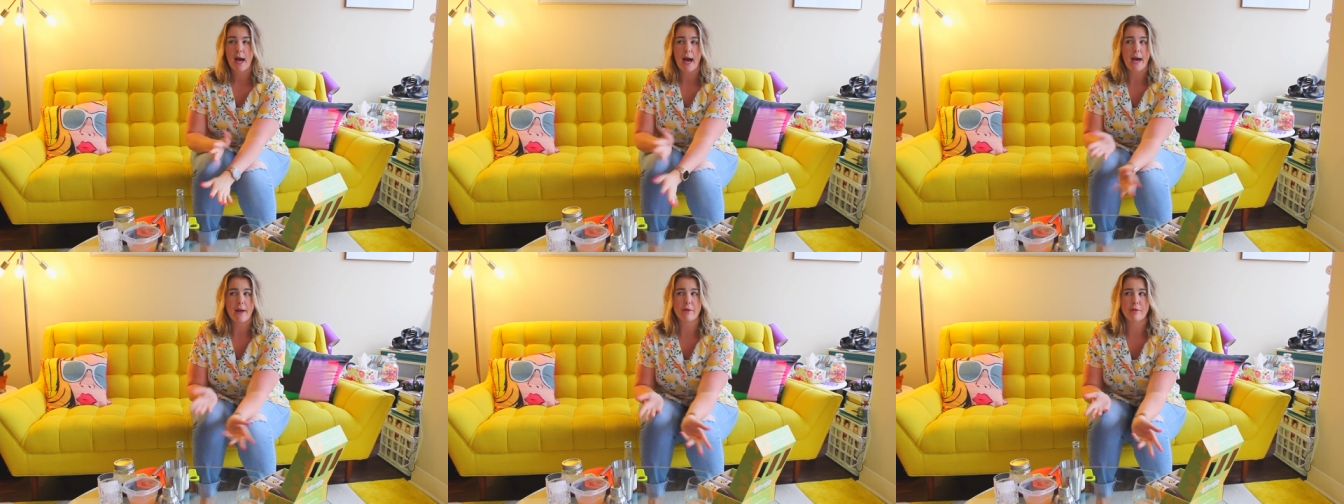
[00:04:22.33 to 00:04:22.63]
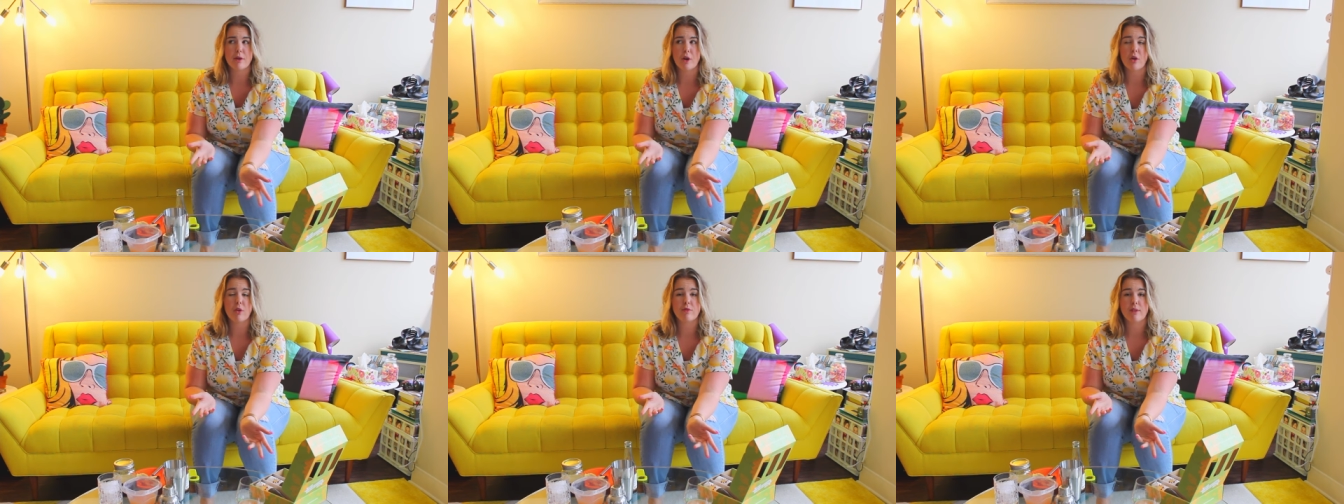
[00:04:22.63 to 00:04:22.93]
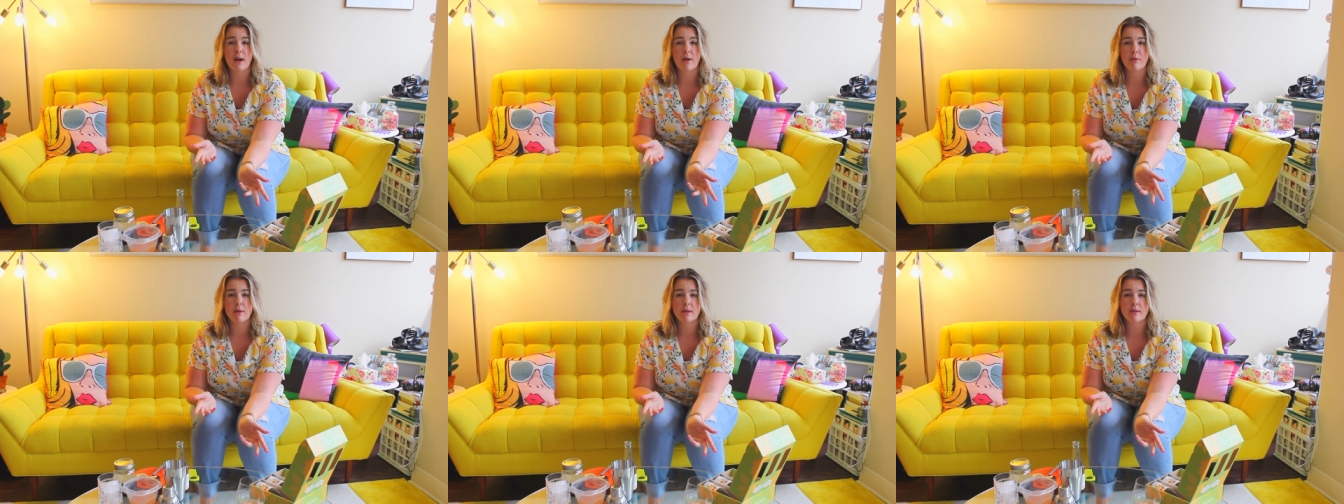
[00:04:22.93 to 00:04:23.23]
I don't know if
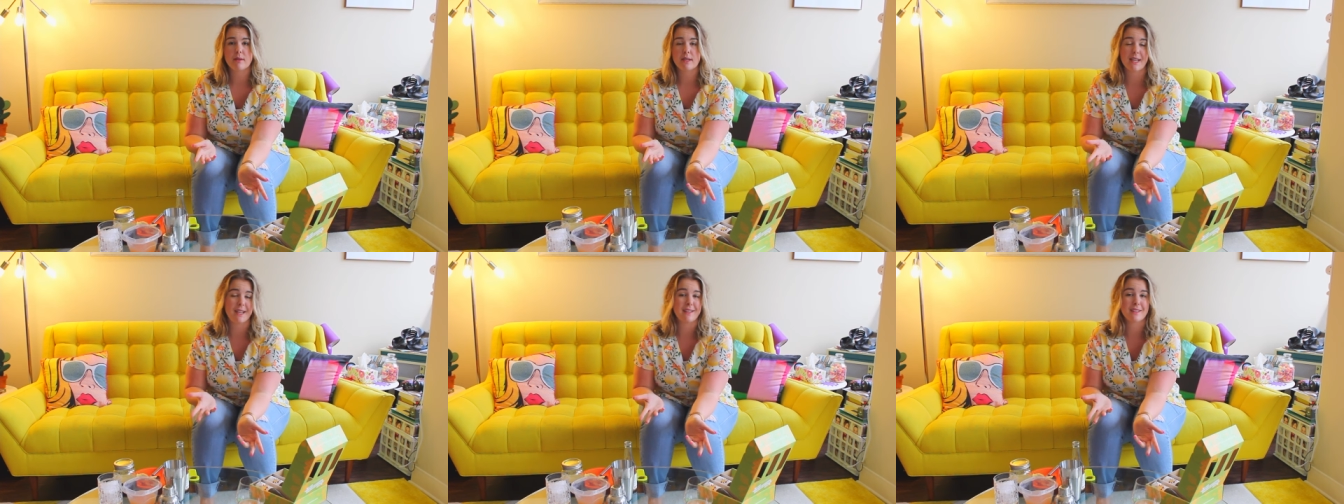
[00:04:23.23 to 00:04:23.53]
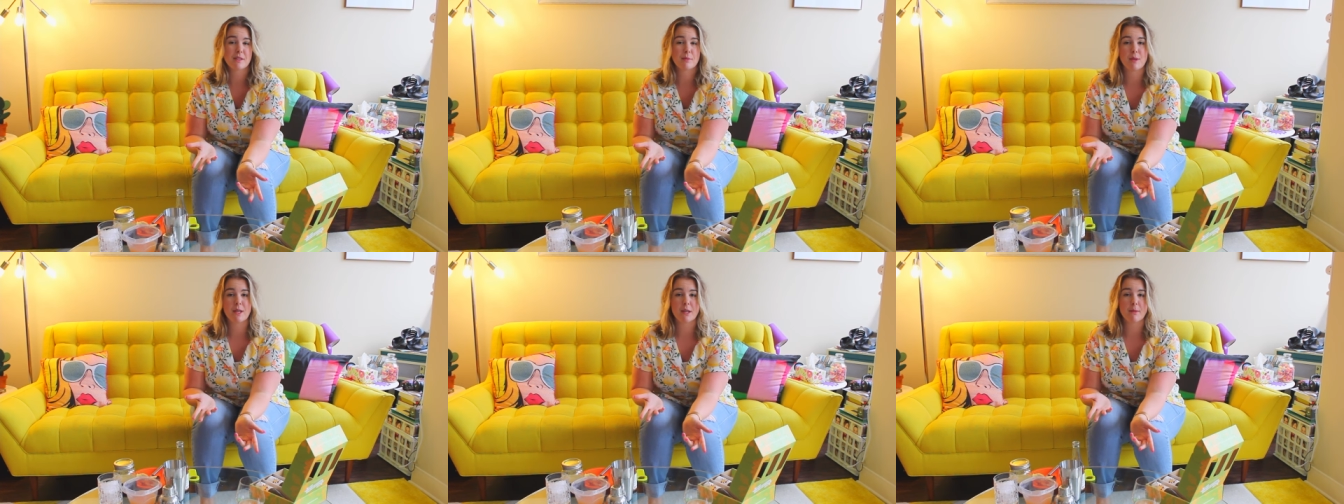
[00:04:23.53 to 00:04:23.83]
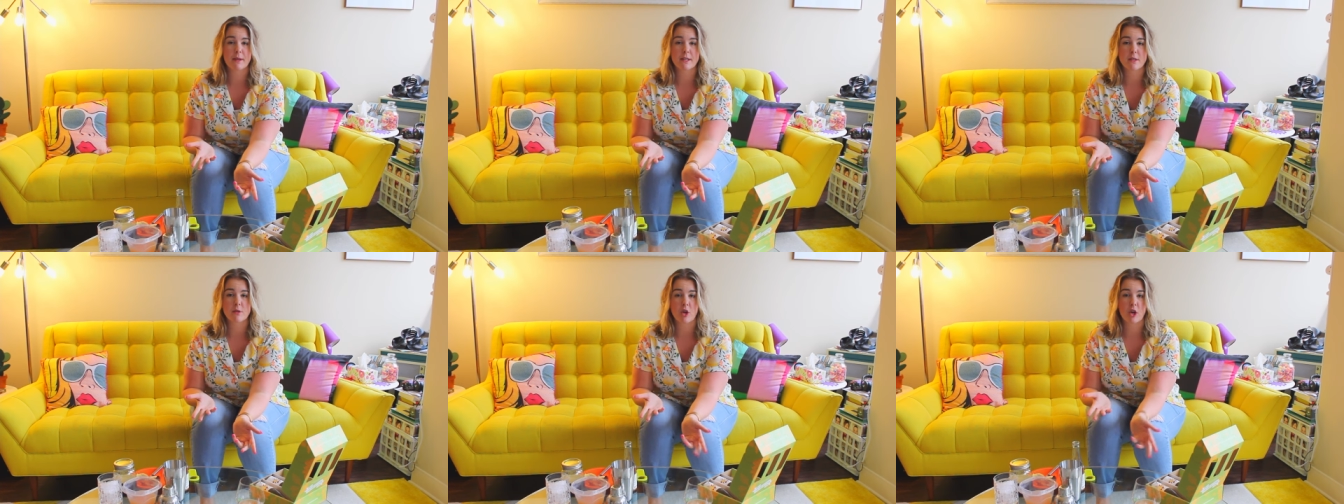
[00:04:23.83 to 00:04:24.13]
I would need it to be in a
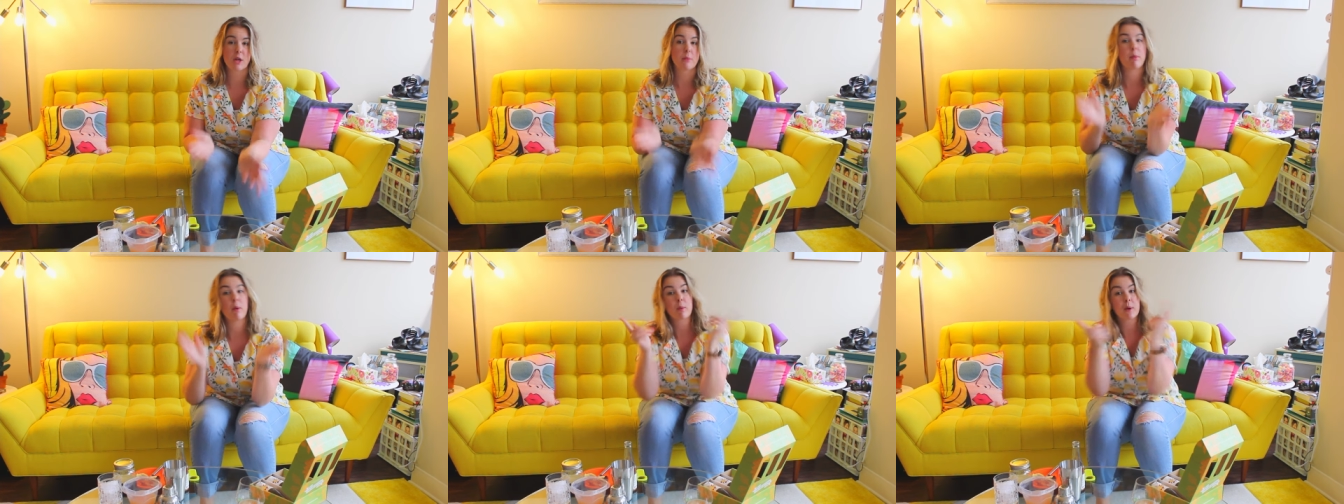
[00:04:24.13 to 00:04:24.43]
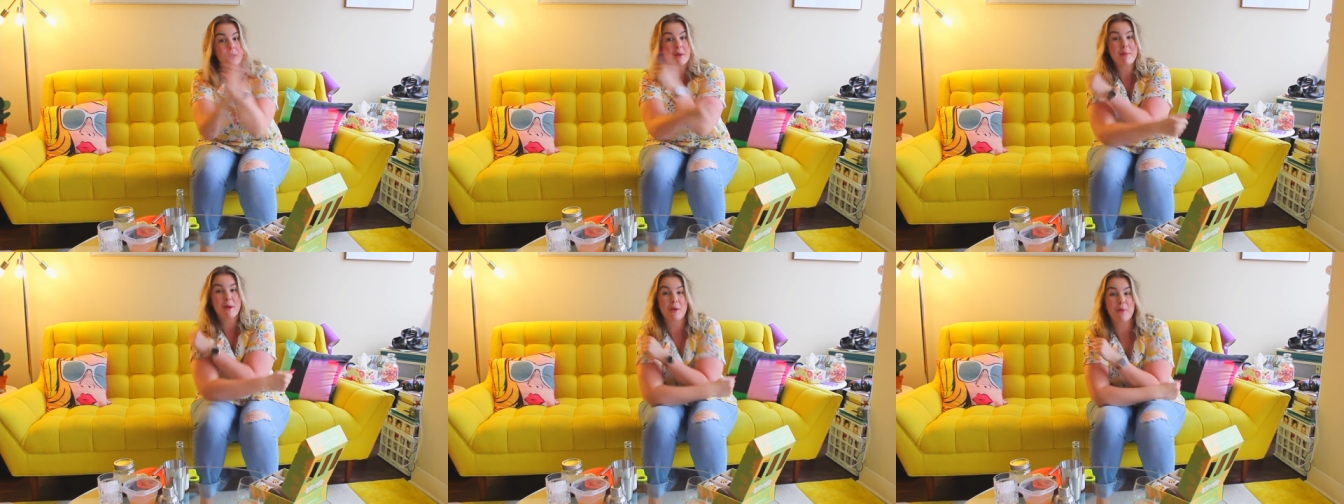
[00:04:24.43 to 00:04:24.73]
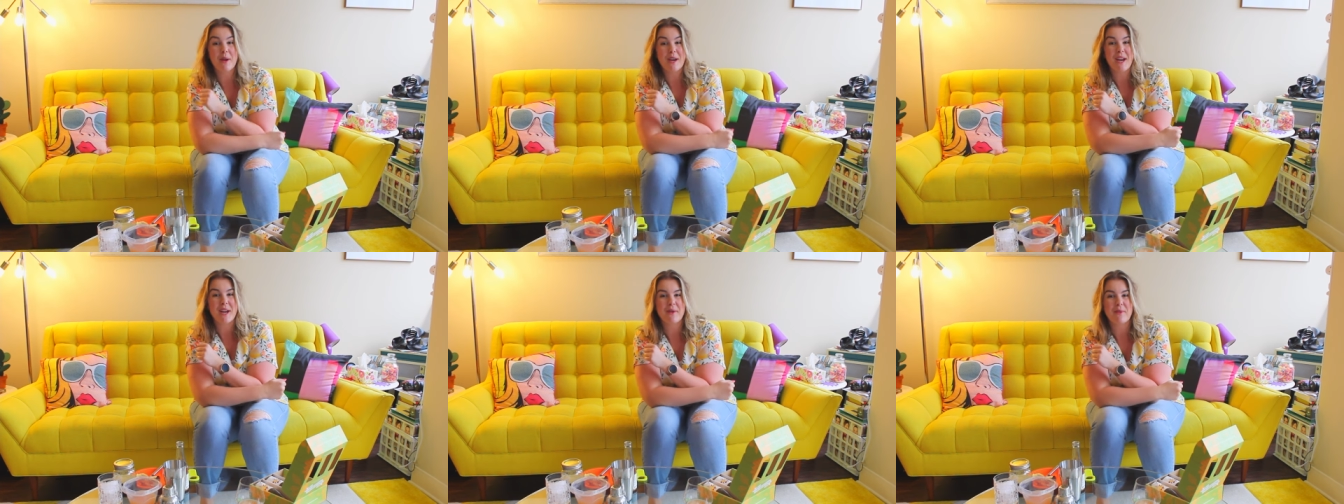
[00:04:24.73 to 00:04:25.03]
mixed drink, but we're gonna make
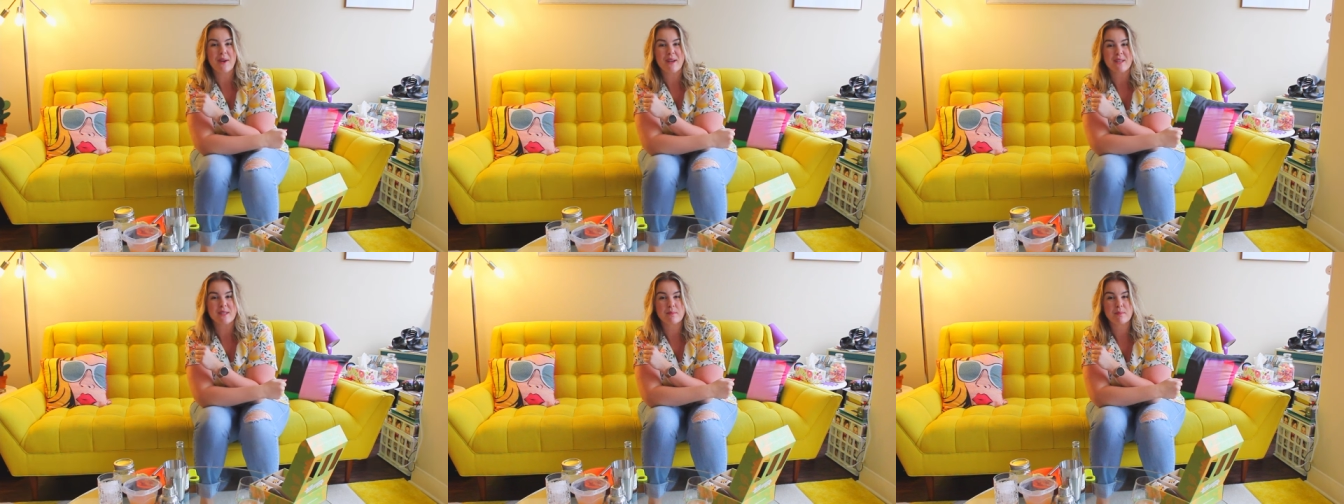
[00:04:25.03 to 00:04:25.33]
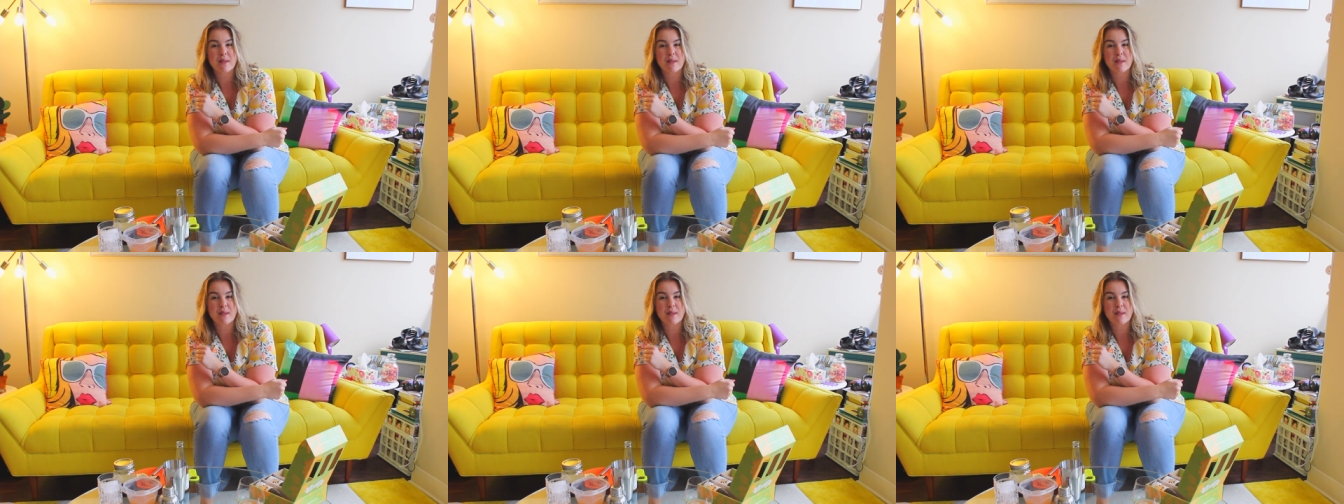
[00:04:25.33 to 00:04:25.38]
one anyways,